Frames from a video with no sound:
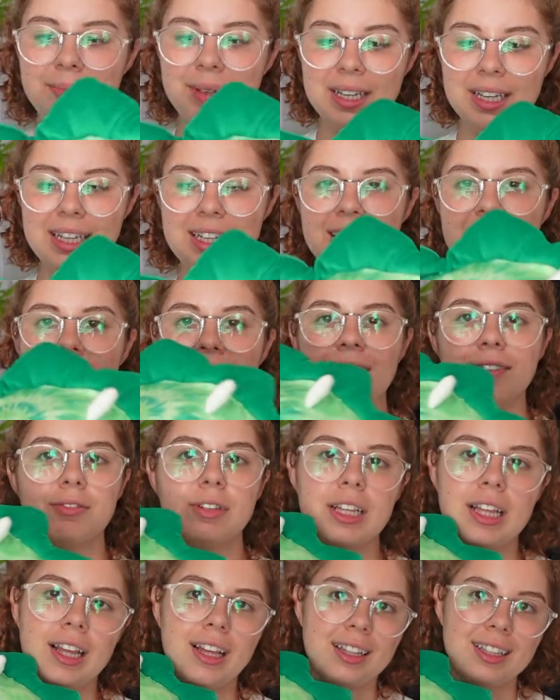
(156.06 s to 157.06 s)
But I
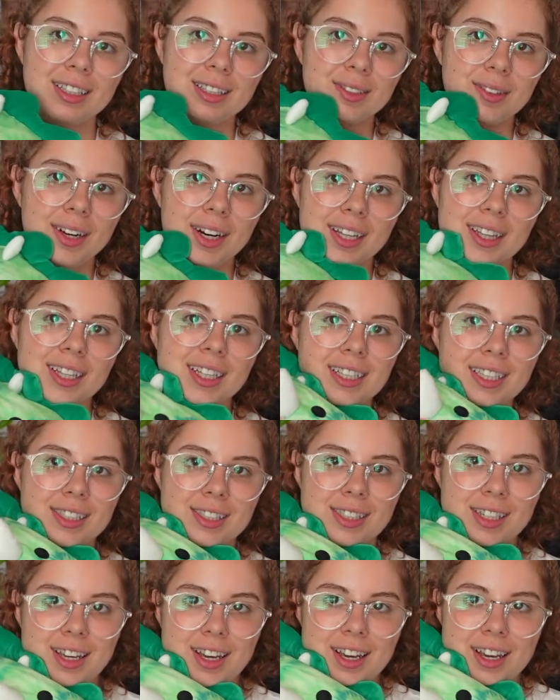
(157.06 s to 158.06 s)
really like this one. I think
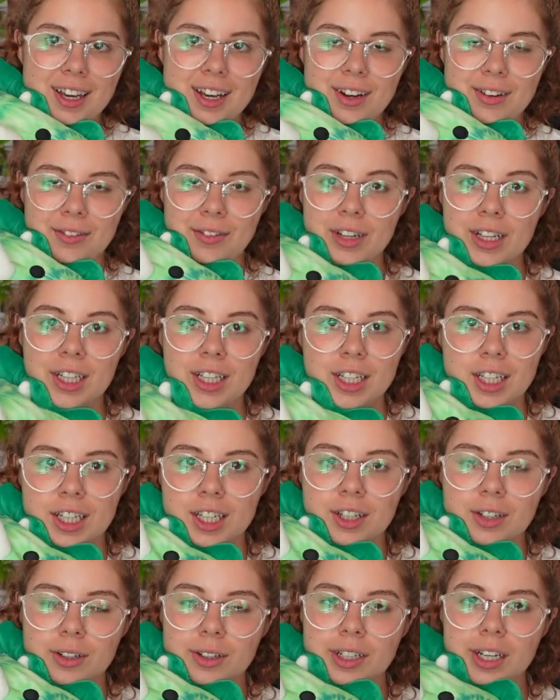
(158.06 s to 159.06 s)
it's really
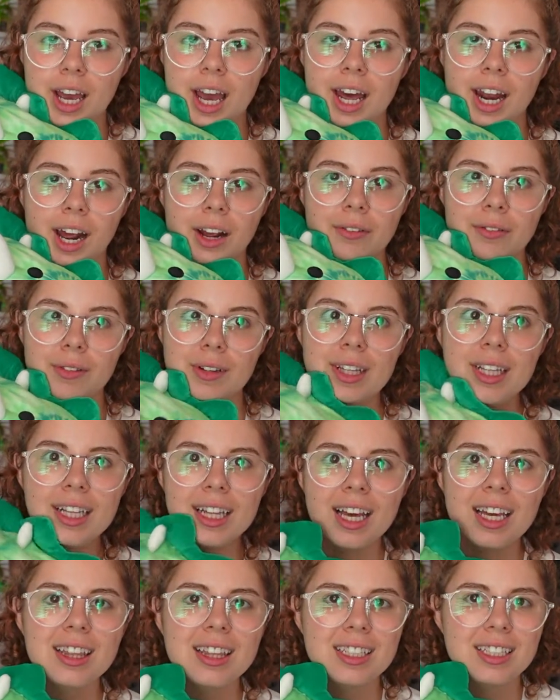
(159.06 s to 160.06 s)
cute. And I really
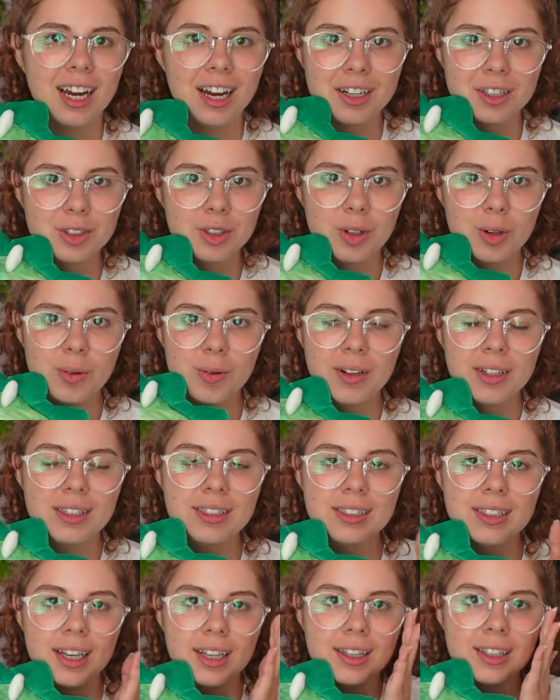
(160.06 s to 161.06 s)
like the dinosaur
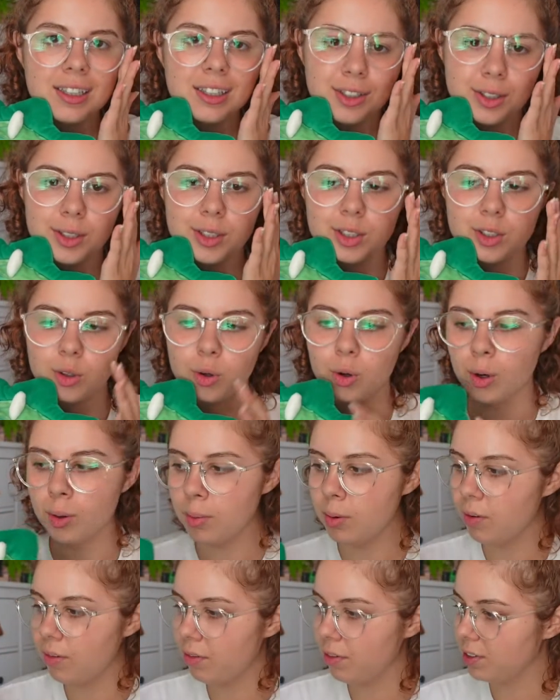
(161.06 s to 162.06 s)
ones. I think they're
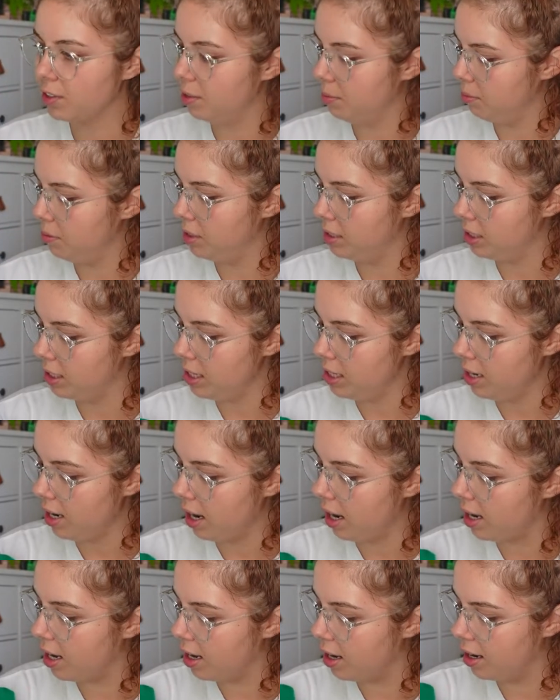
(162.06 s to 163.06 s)
adorable for some reason.
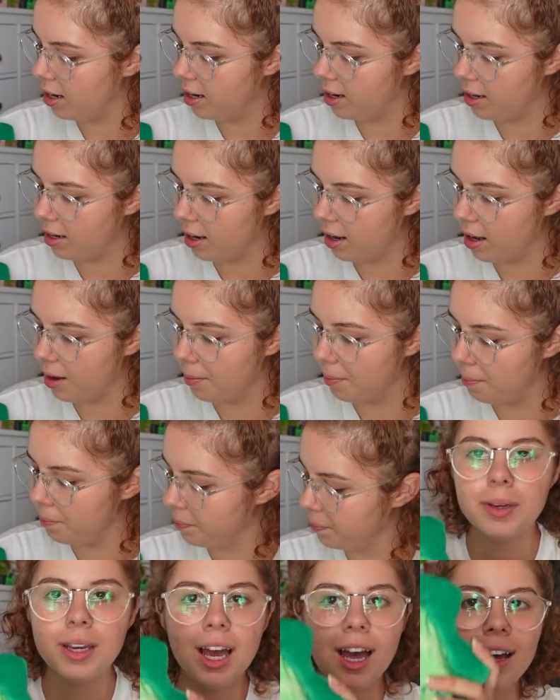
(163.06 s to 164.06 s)
And
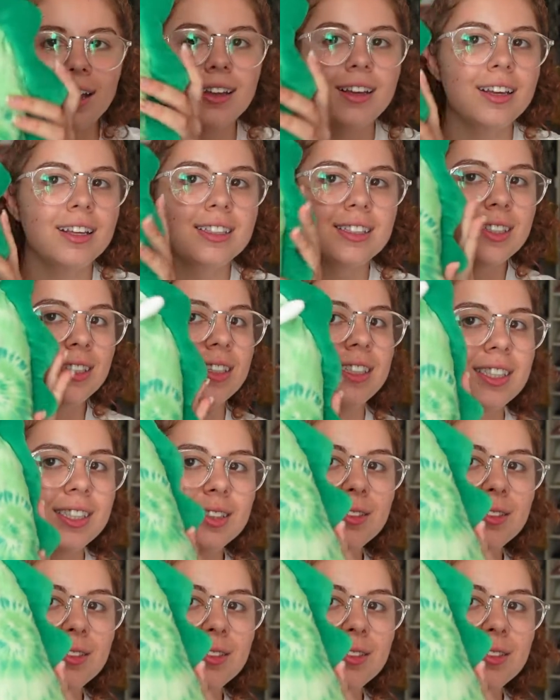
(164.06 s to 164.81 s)
yeah, so this